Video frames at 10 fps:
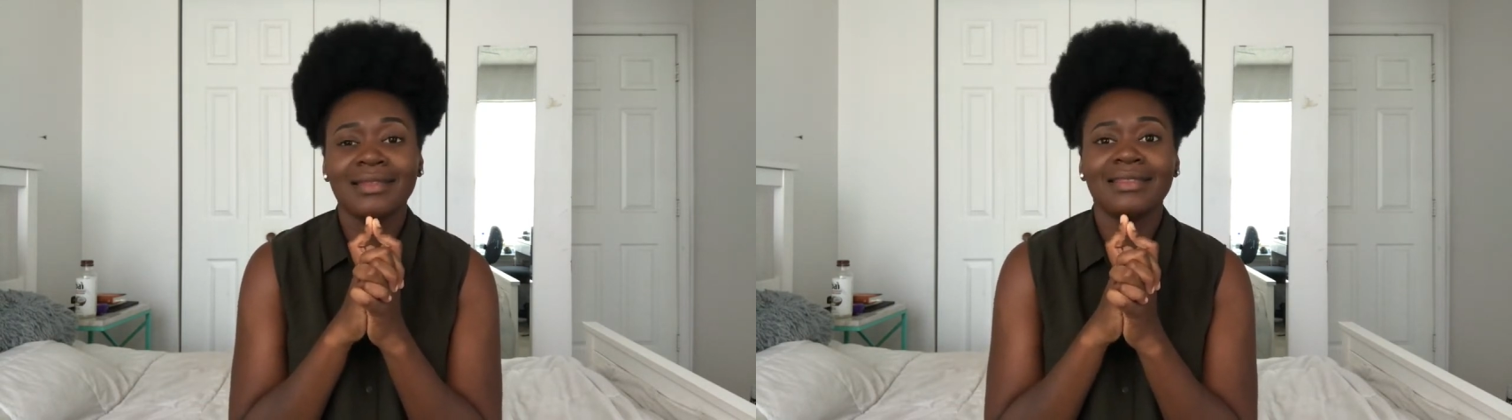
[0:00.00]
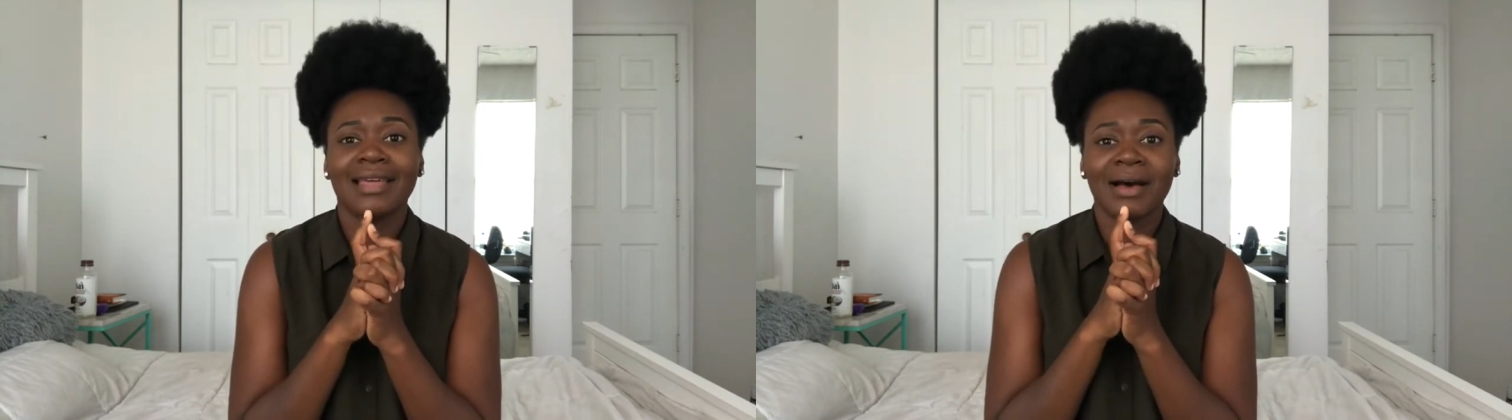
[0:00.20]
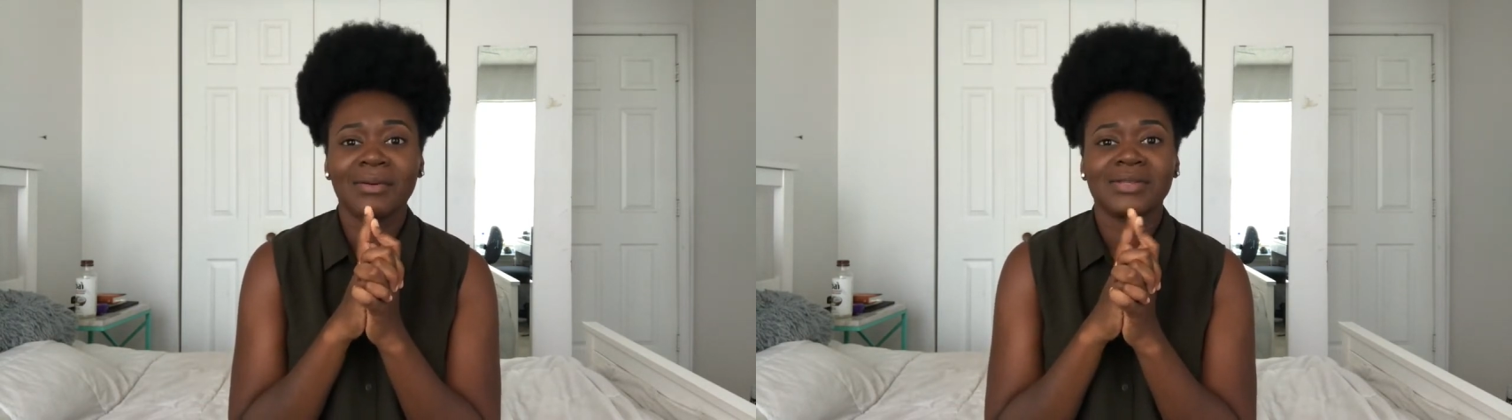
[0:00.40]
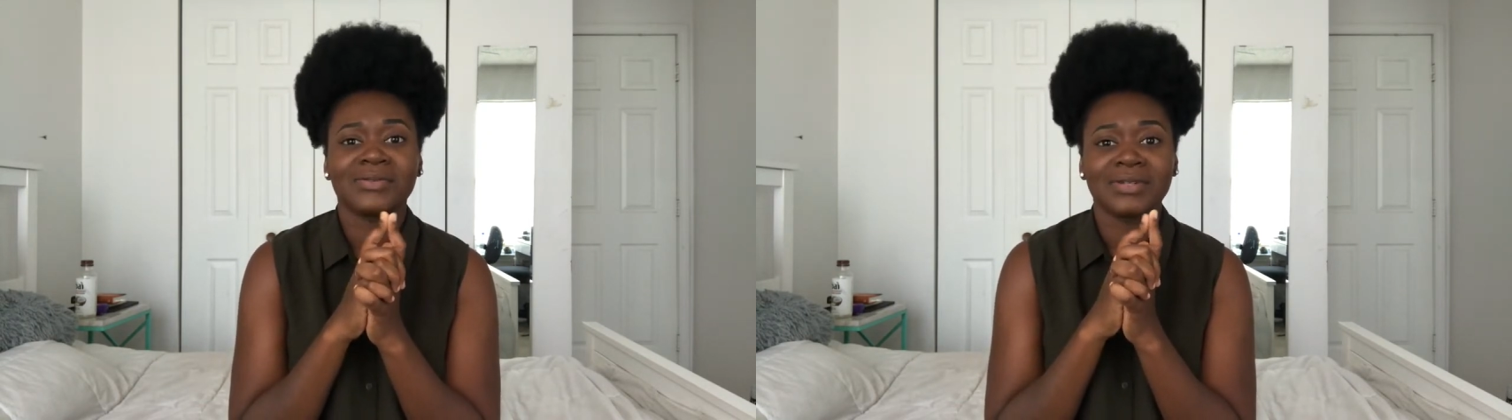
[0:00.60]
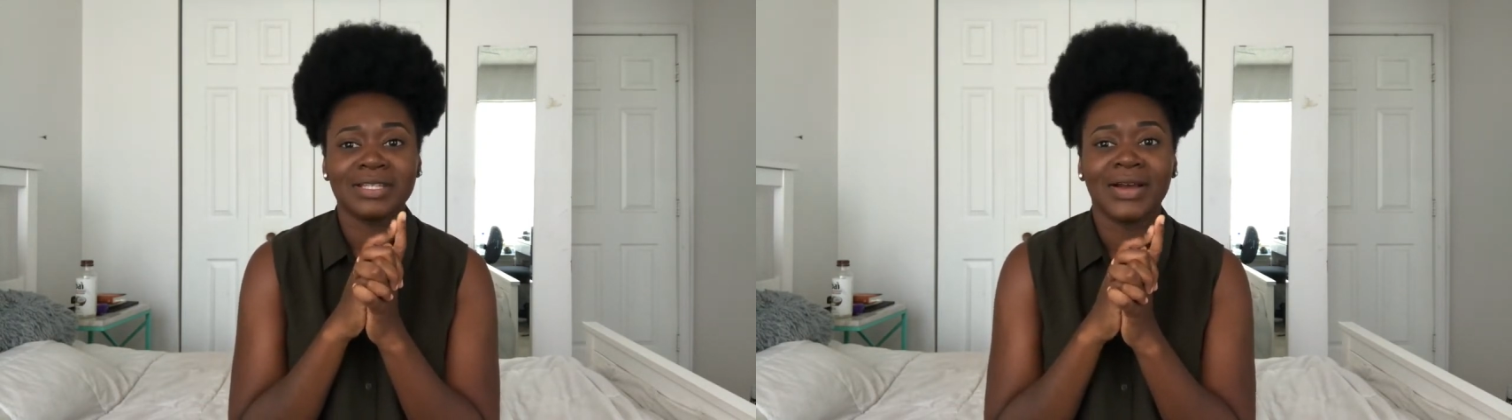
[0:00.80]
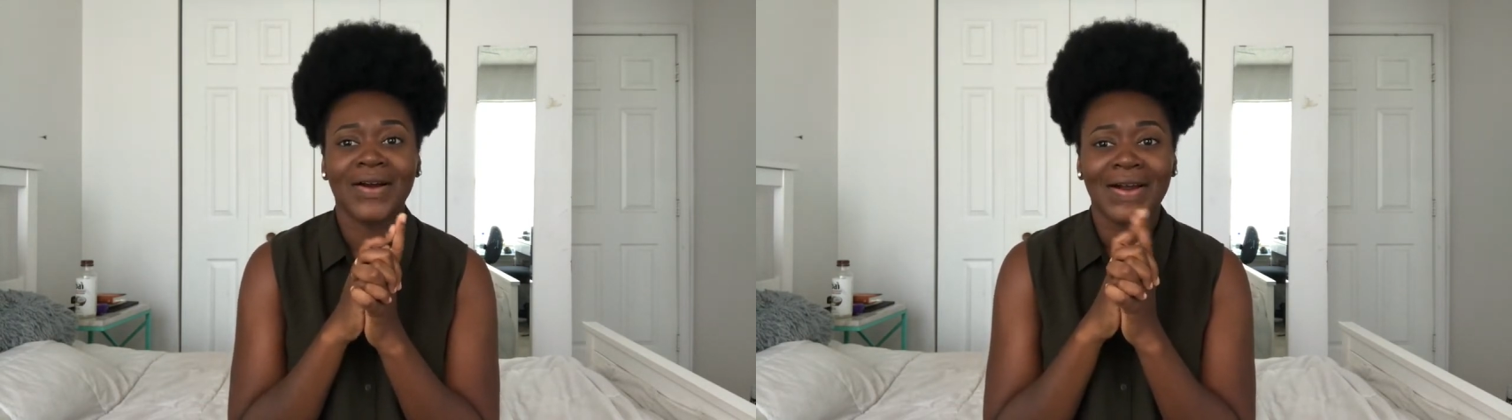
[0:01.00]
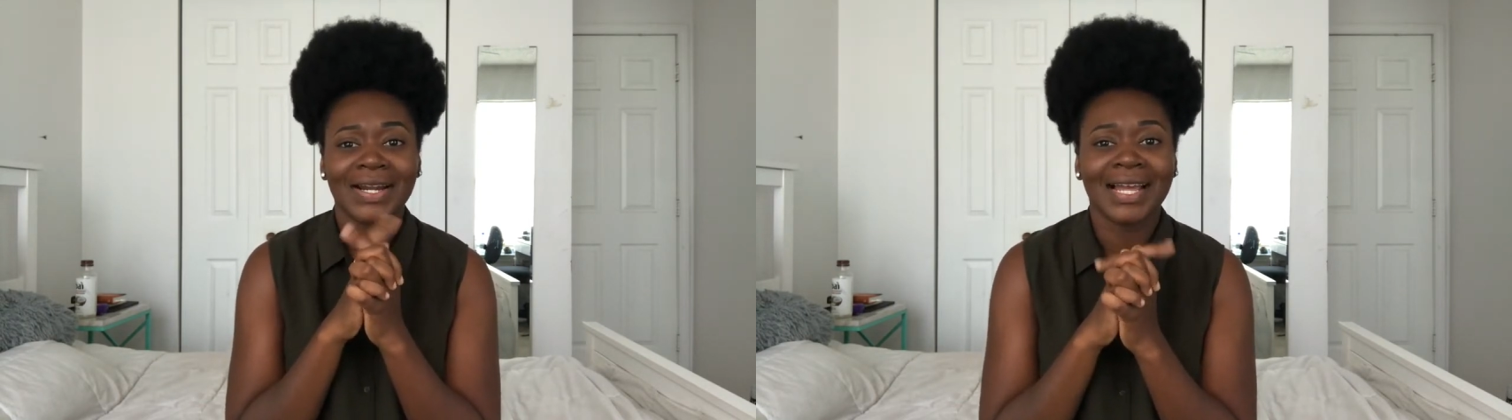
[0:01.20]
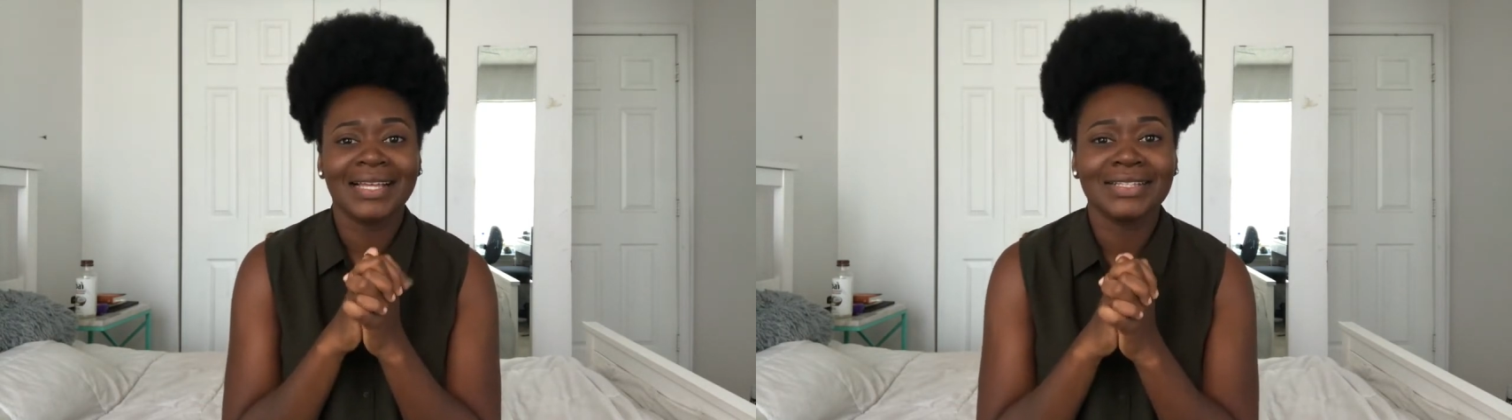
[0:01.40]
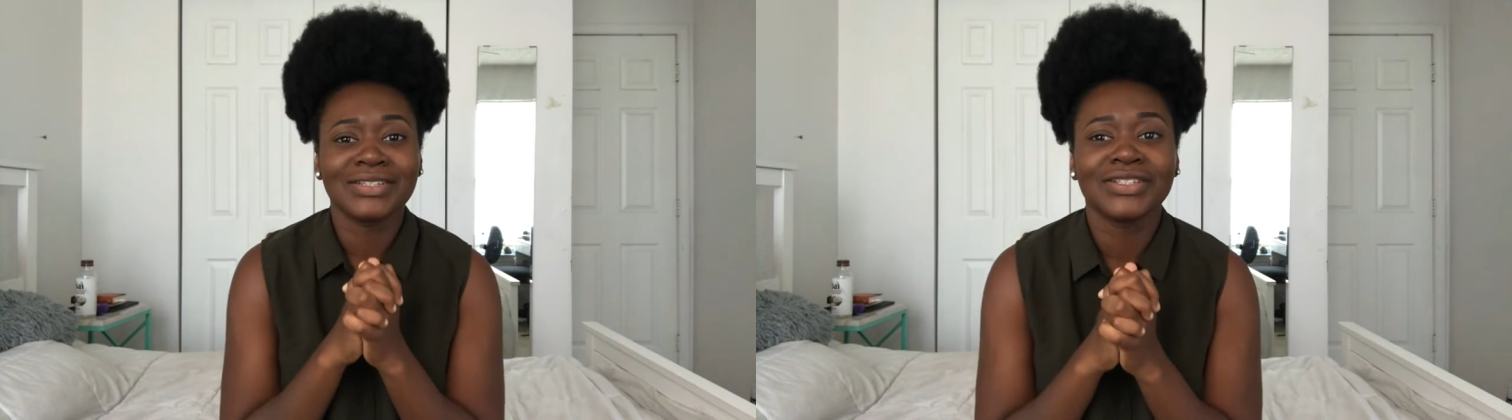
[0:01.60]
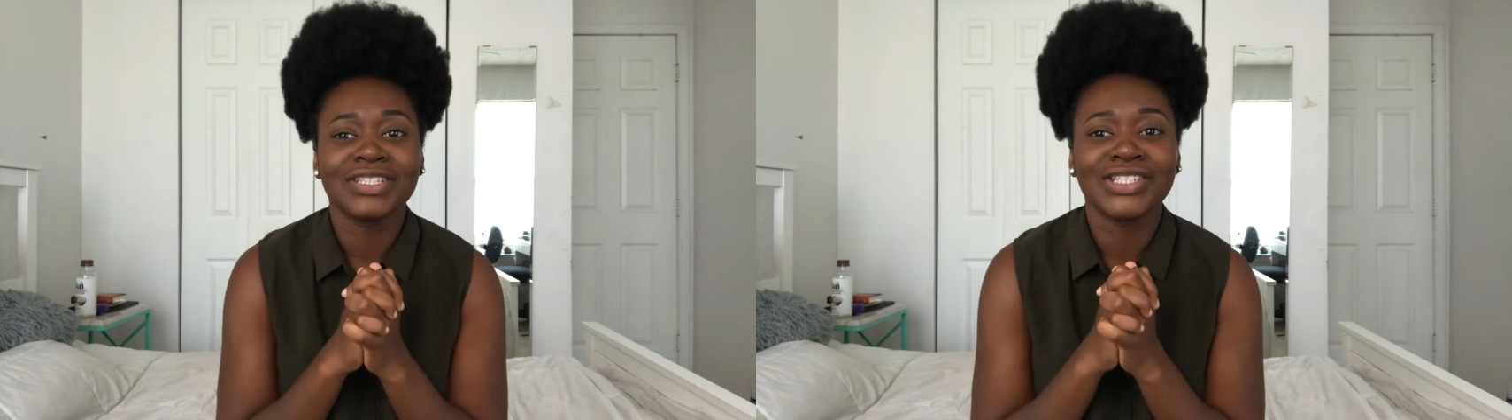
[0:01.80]
that was really hard. I
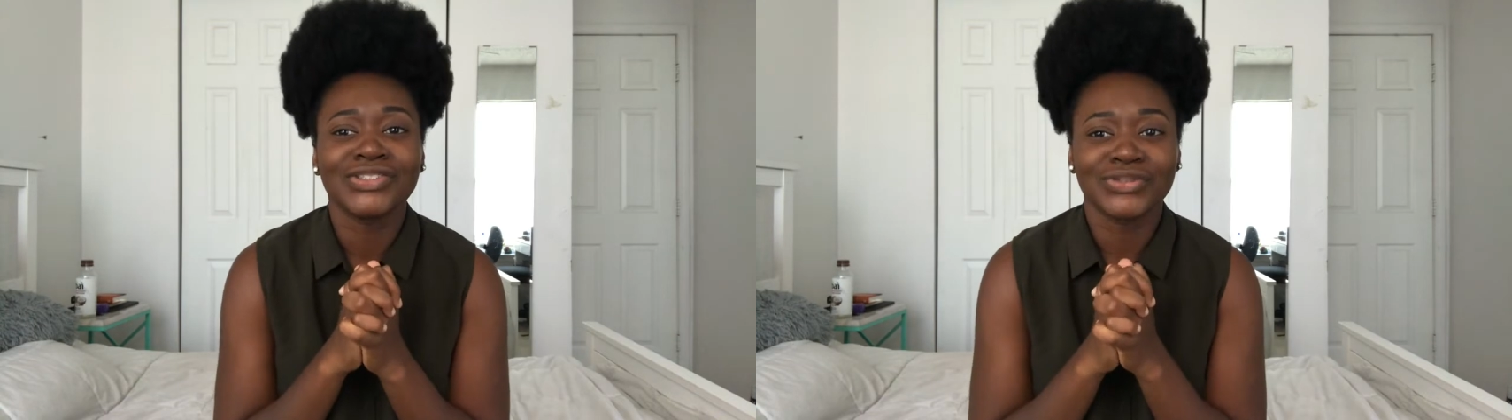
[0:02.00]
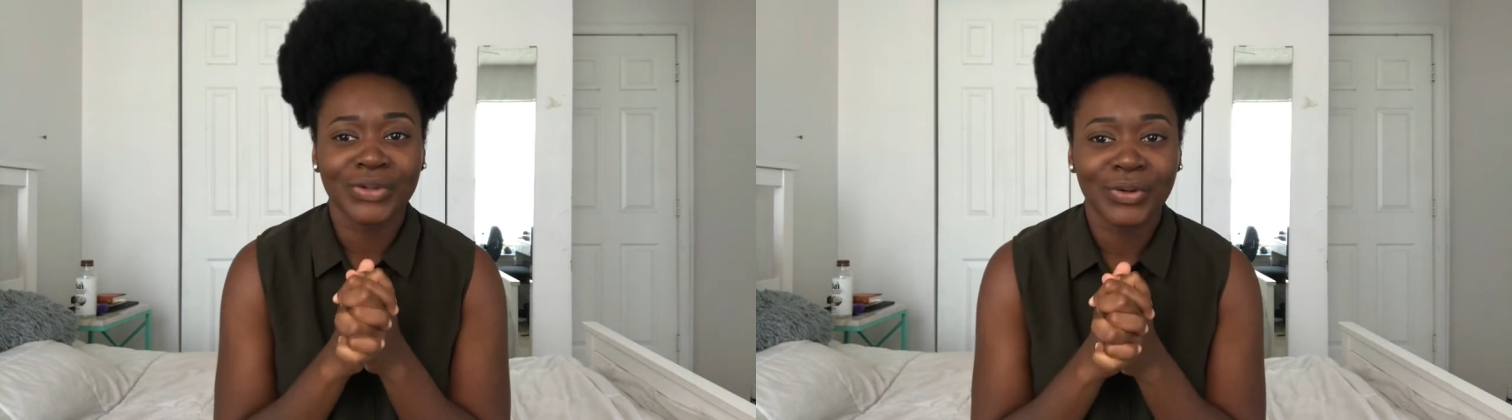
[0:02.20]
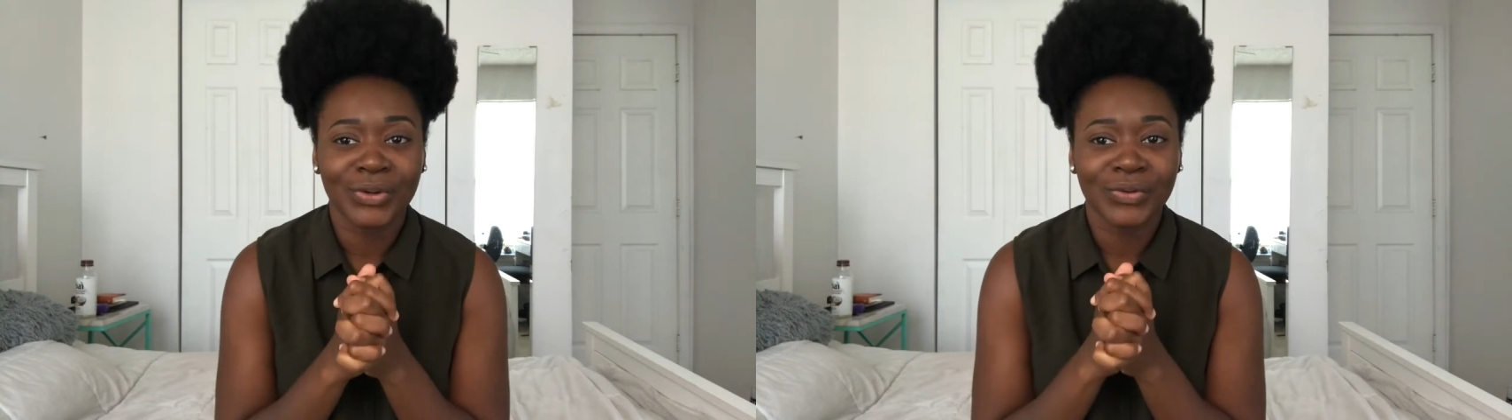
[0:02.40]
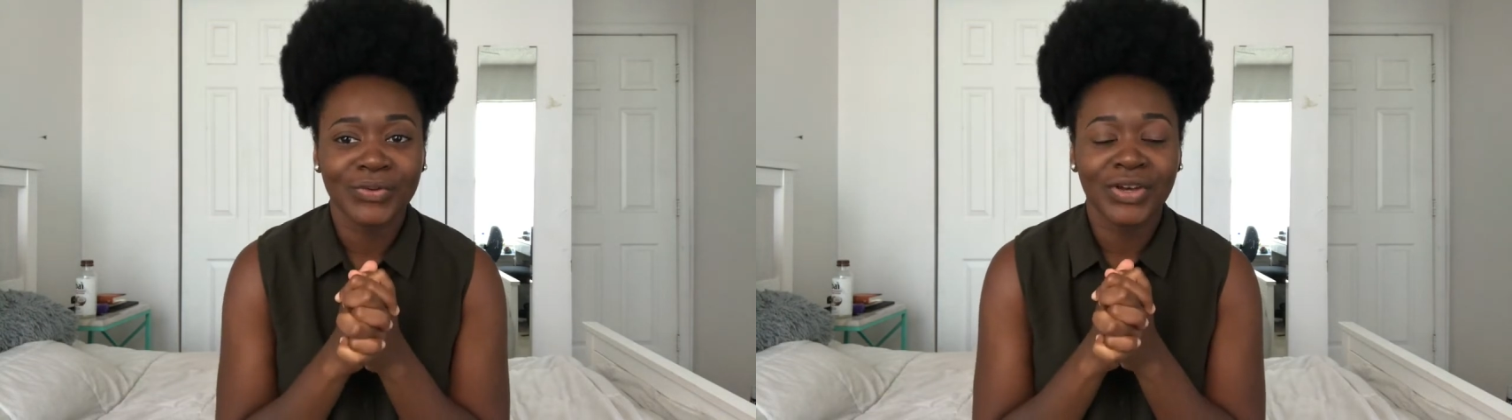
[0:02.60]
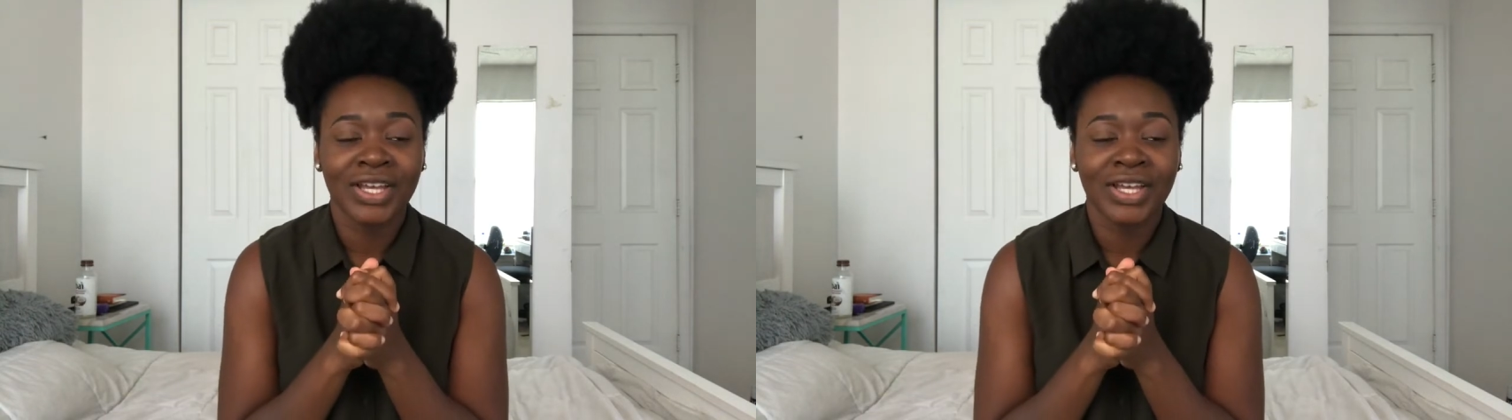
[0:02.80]
literally drove